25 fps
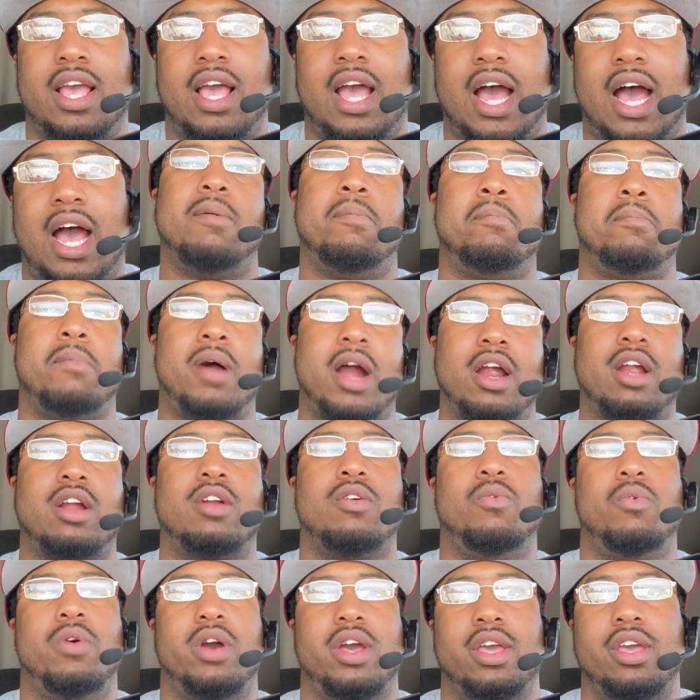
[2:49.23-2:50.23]
the
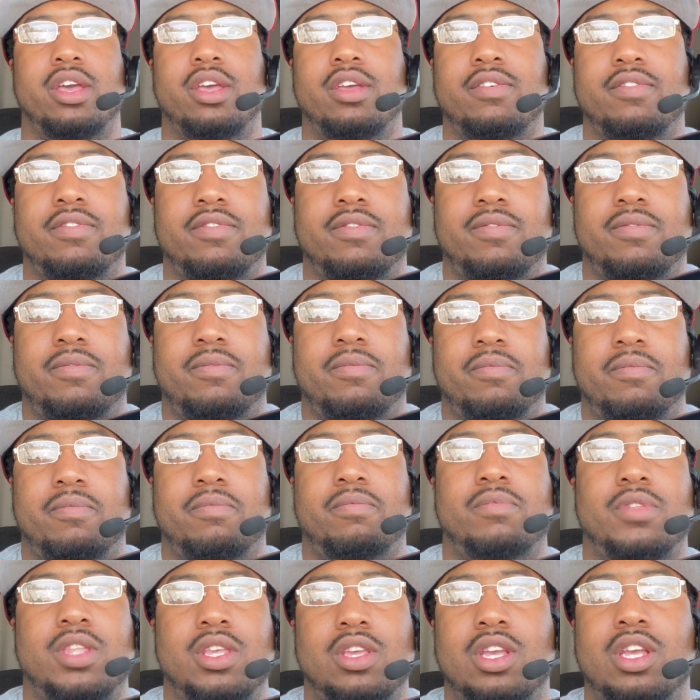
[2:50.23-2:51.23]
microwave.
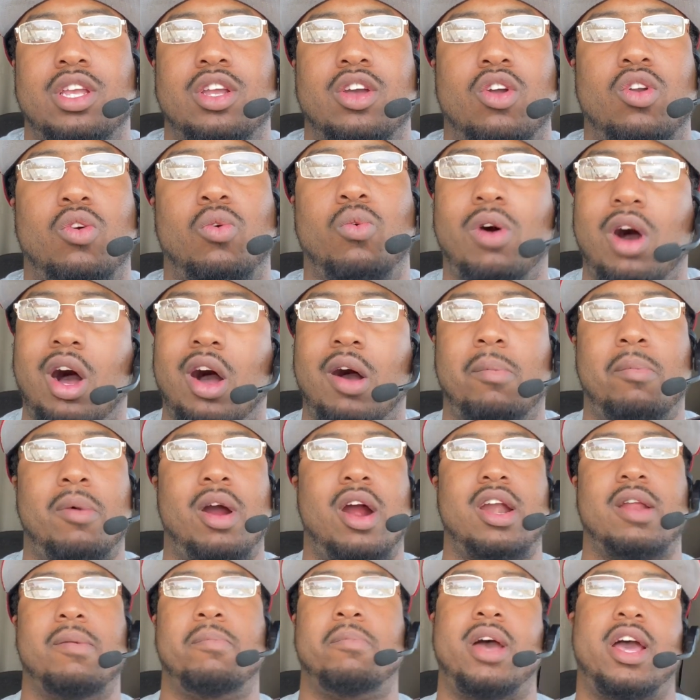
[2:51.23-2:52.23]
You can go to
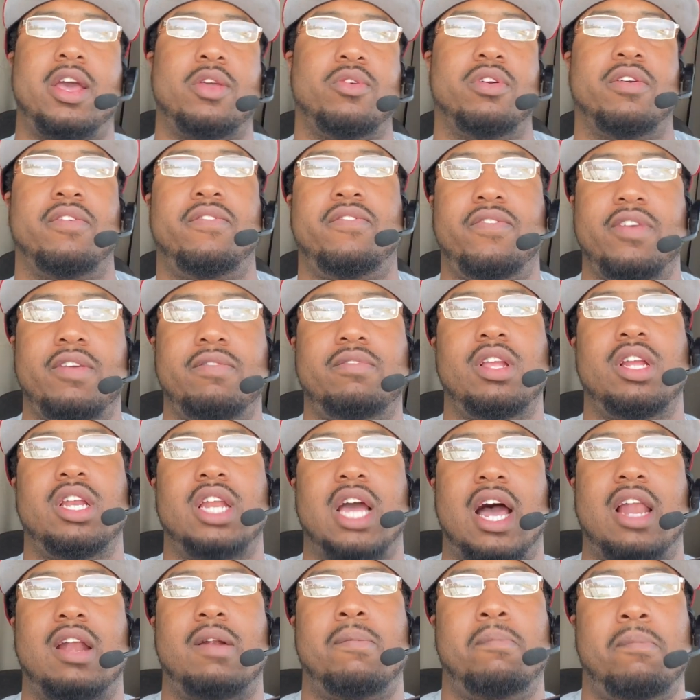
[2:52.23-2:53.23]
Walmart and buy you a
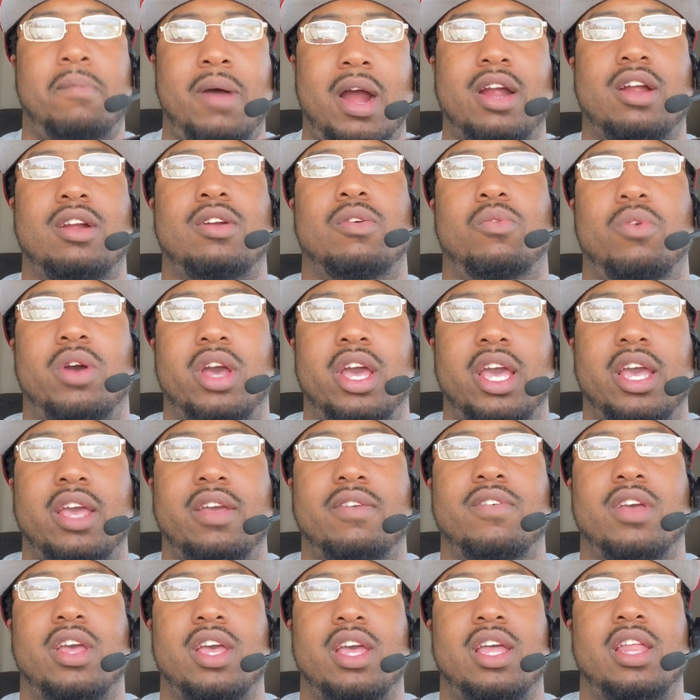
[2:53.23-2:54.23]
$50 microwave.
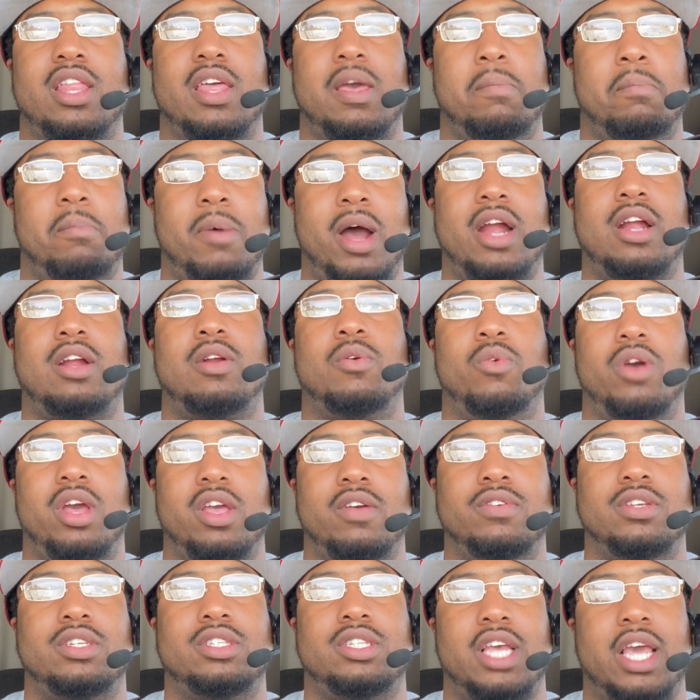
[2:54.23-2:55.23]
That microwave
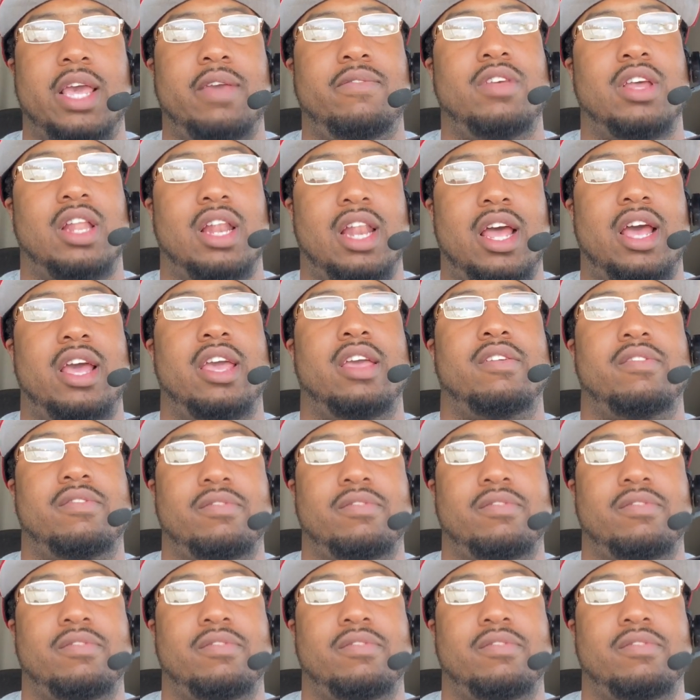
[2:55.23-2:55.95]
will save your life.